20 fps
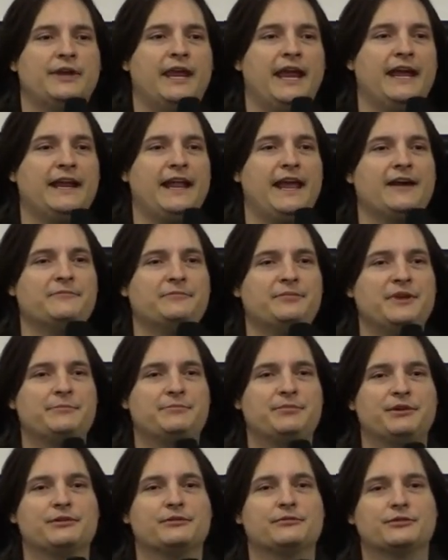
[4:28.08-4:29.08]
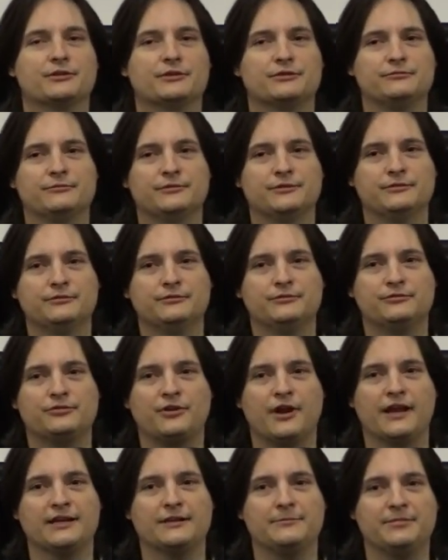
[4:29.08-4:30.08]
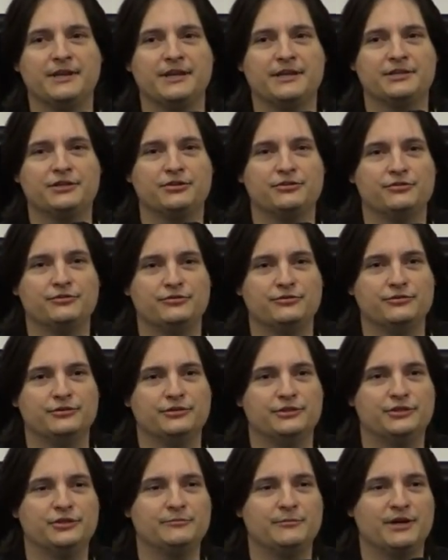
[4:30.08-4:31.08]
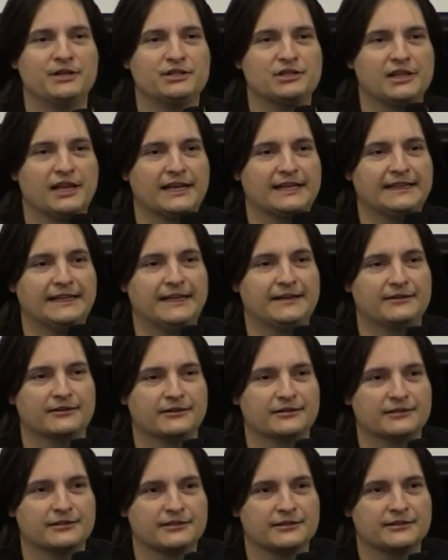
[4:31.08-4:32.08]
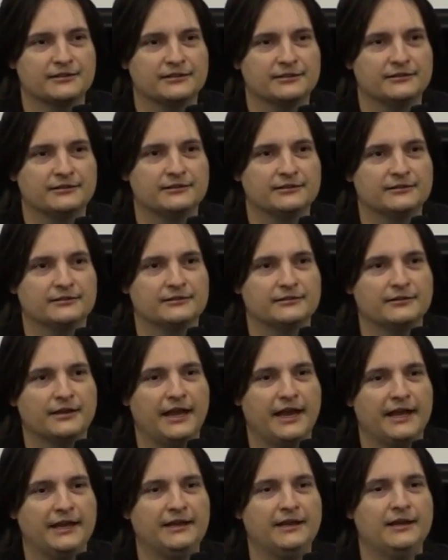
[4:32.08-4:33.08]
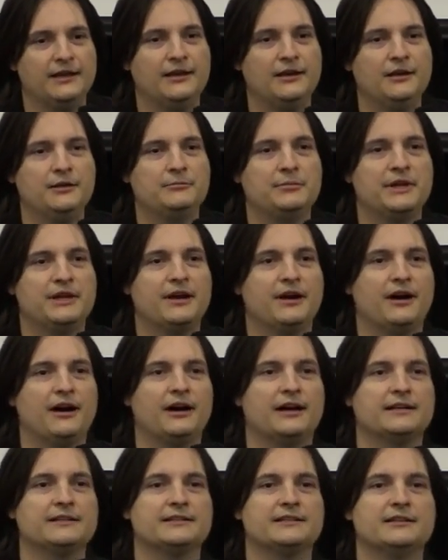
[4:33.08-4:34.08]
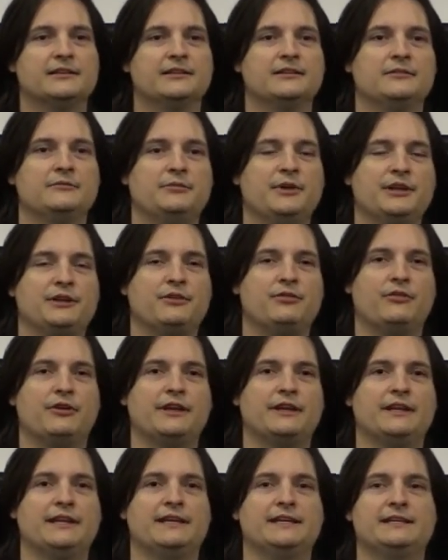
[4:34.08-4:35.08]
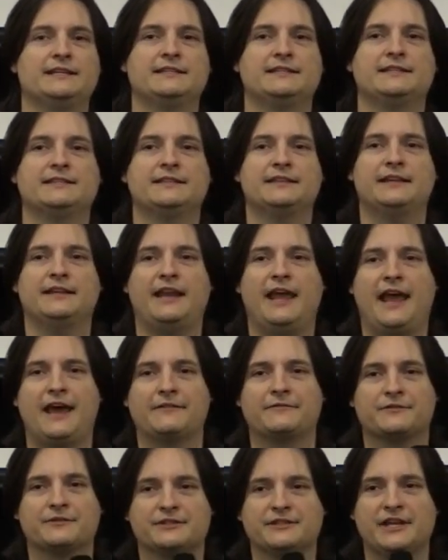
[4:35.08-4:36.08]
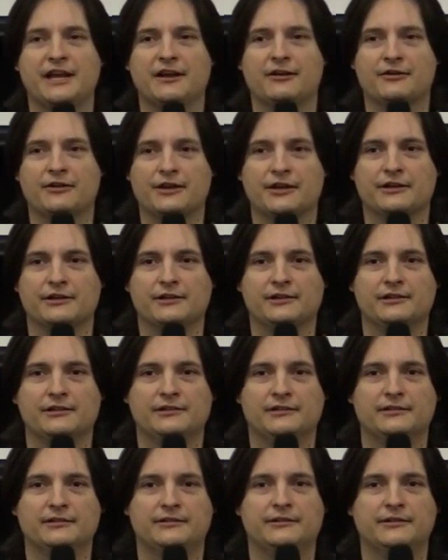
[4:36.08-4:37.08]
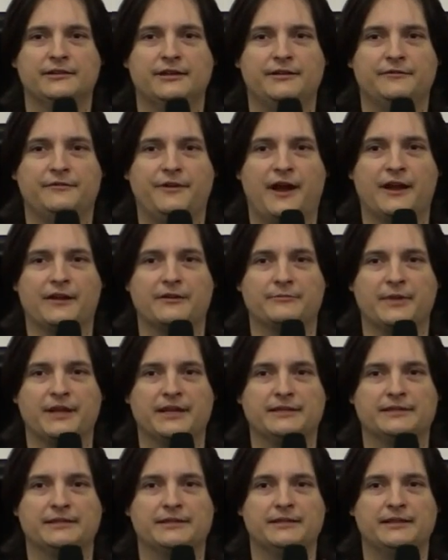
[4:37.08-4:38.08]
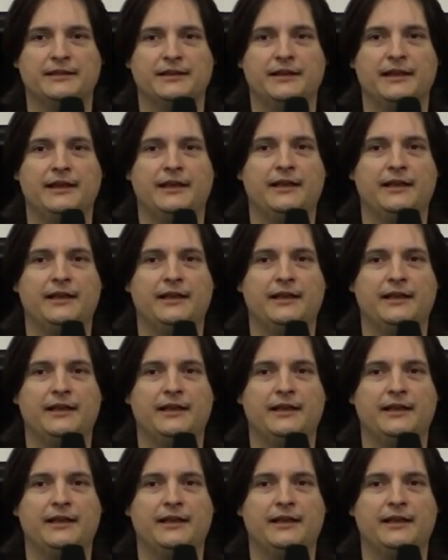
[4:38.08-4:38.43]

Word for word: we can't have people who are trying to be too too much like leaders, okay? Because Bitcoin is an adversarial environment,